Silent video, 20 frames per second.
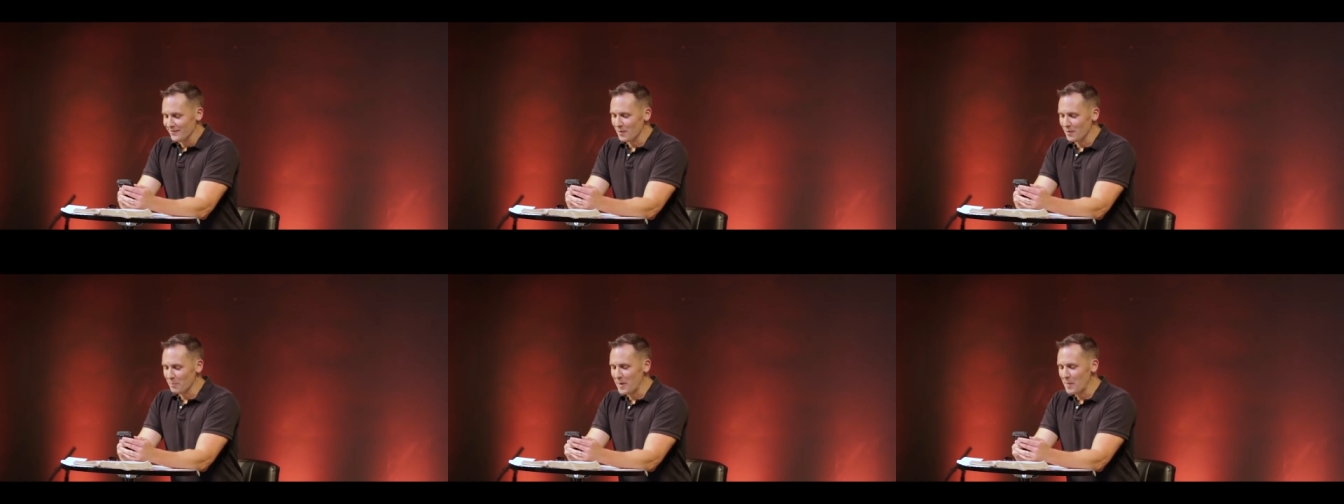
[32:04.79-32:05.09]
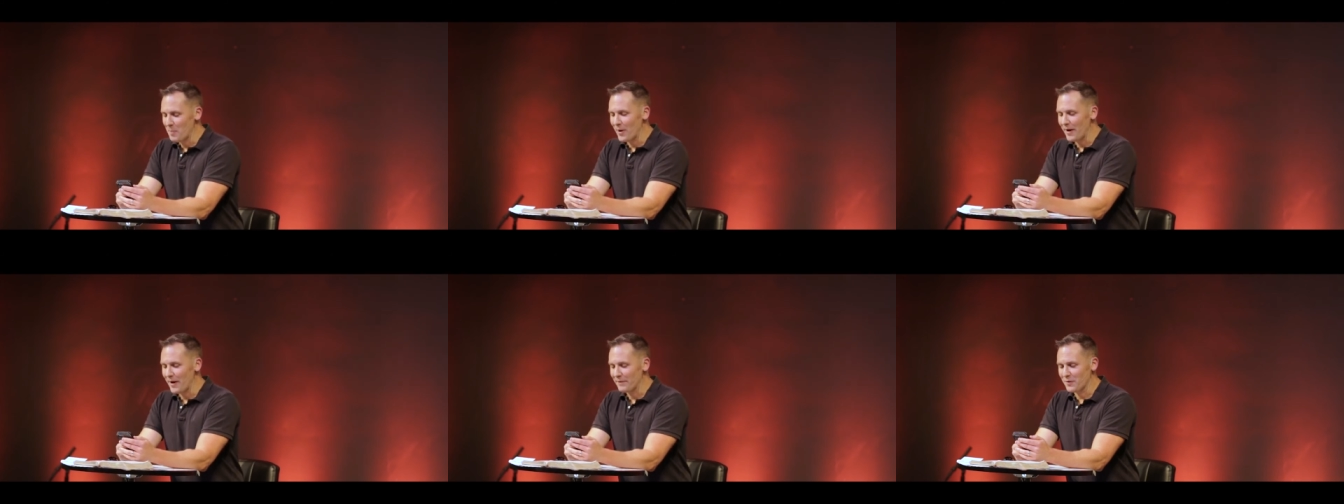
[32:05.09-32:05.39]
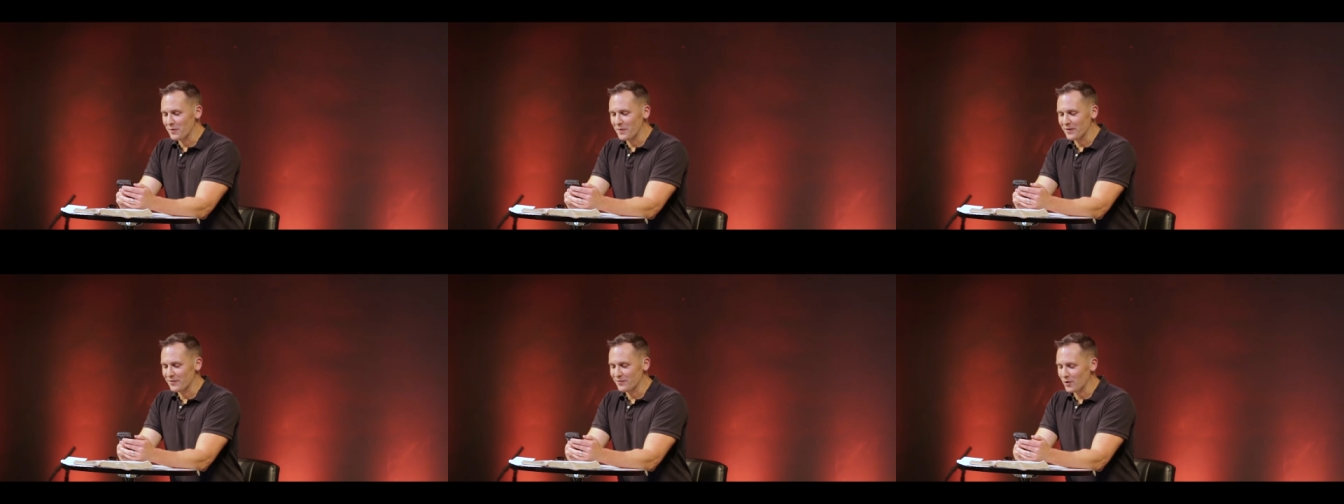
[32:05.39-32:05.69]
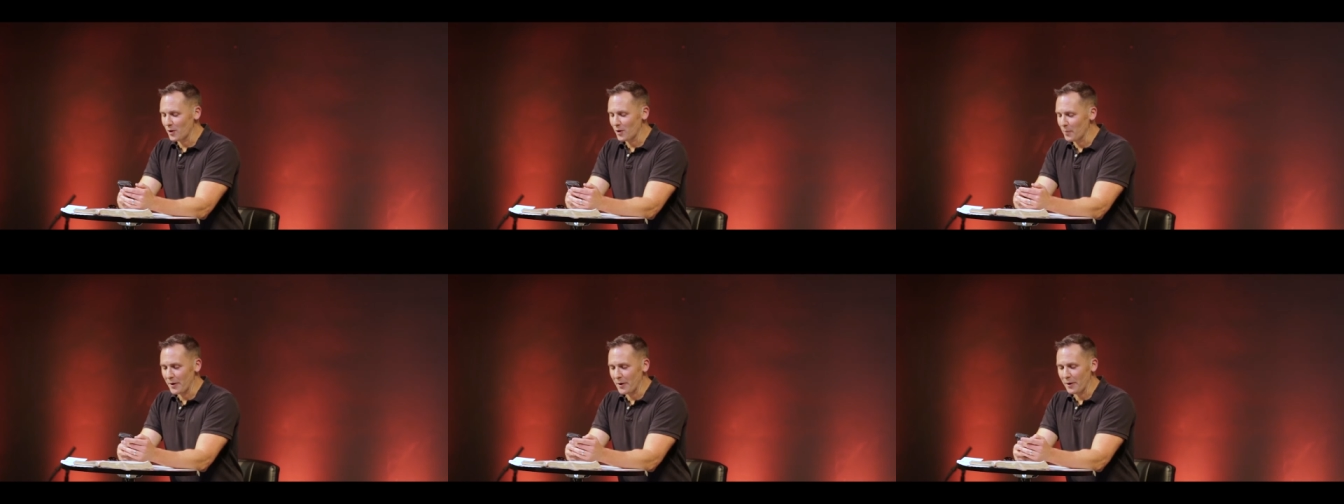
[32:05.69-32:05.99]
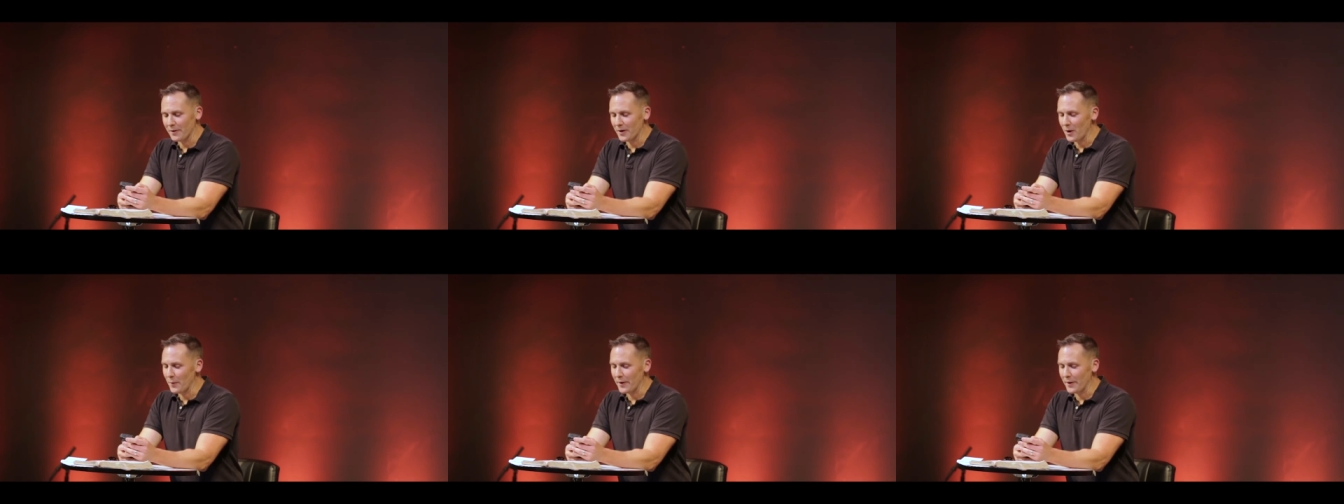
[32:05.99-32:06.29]
some people after this sermon
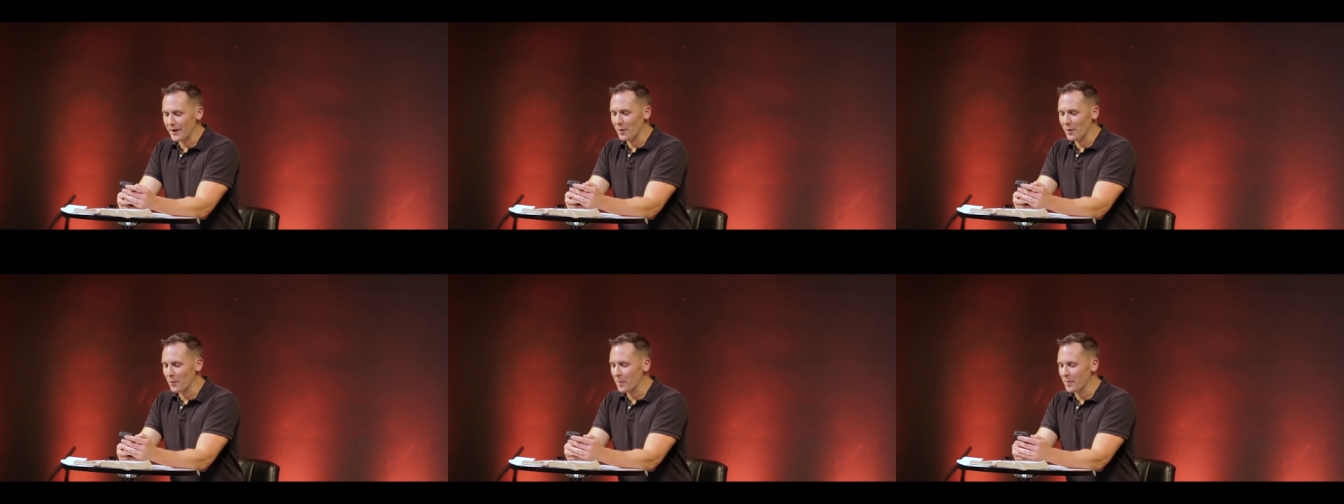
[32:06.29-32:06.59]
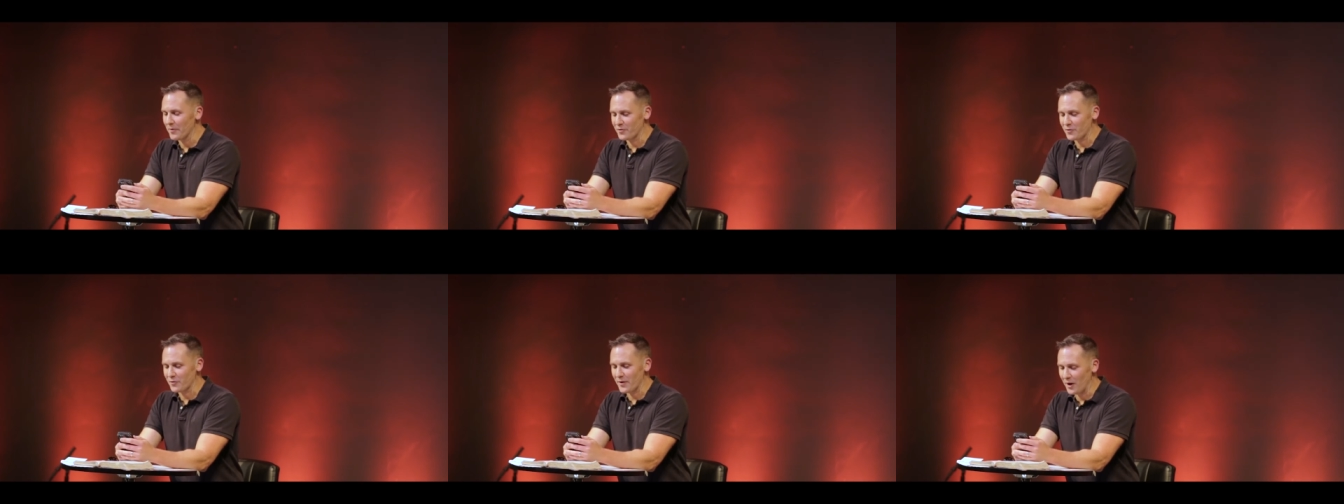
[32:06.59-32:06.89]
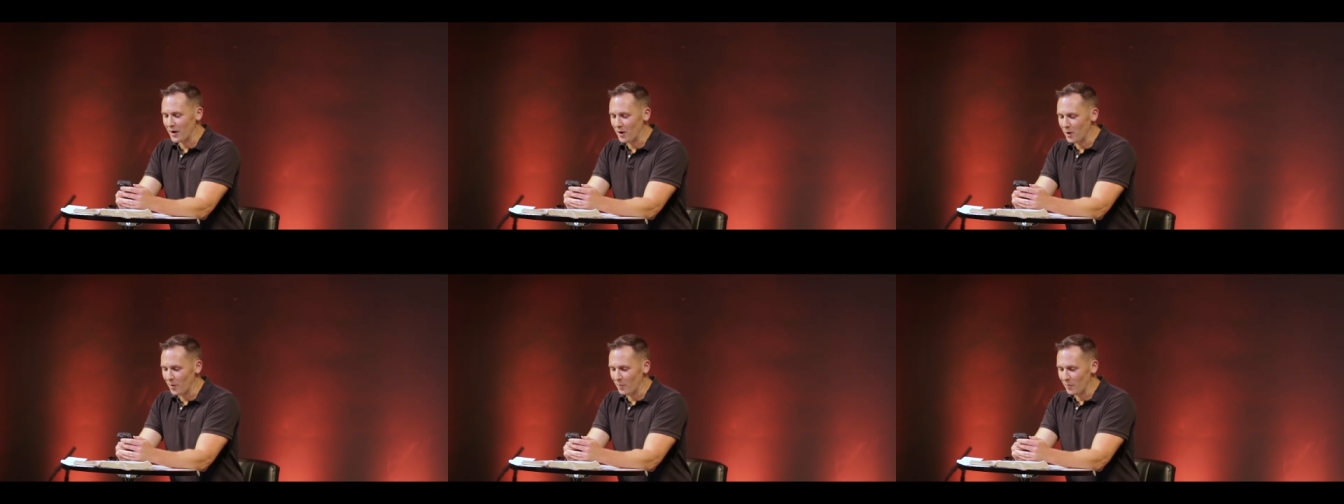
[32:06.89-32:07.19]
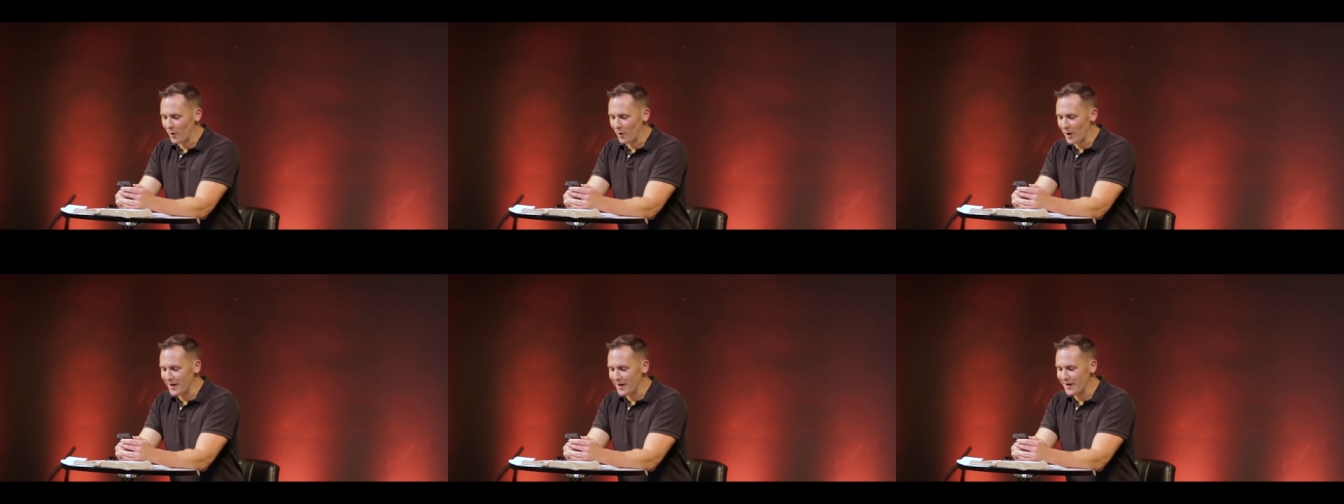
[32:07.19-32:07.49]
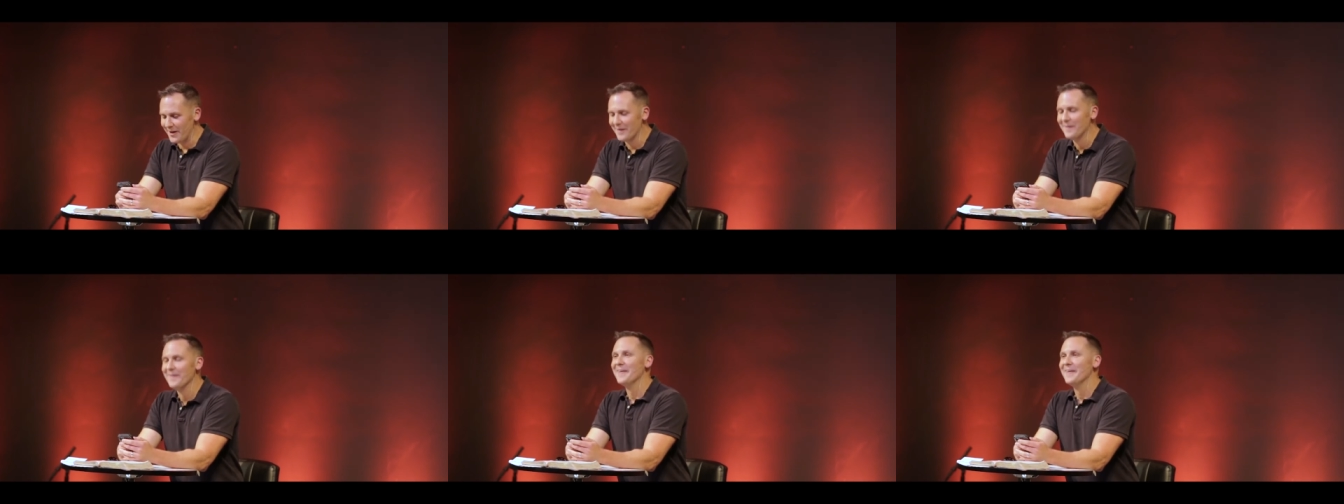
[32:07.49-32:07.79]
aren't going anywhere but straight home,
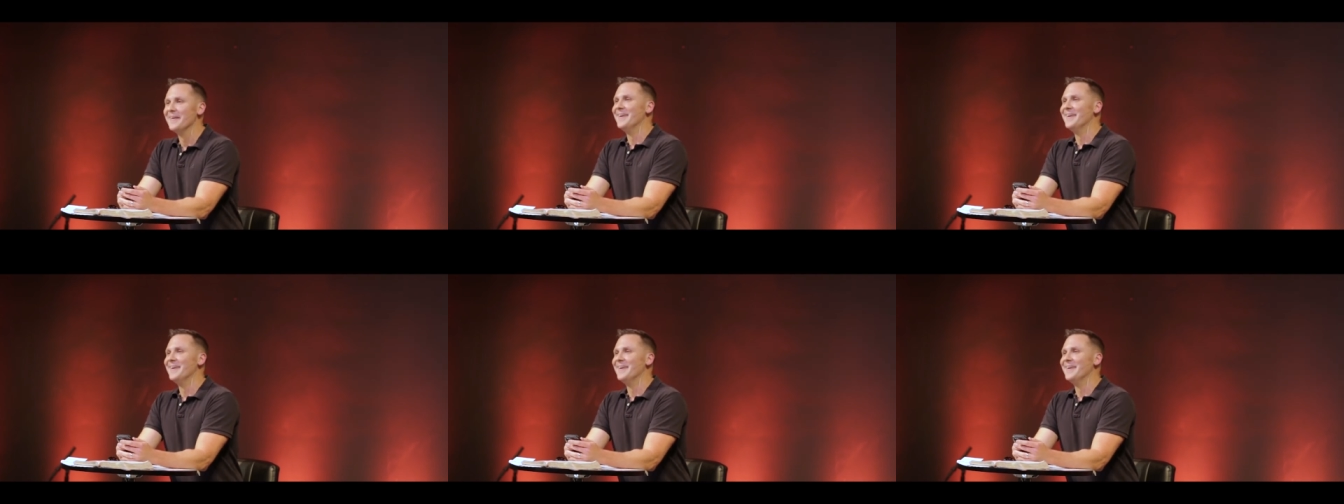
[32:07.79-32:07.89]
right?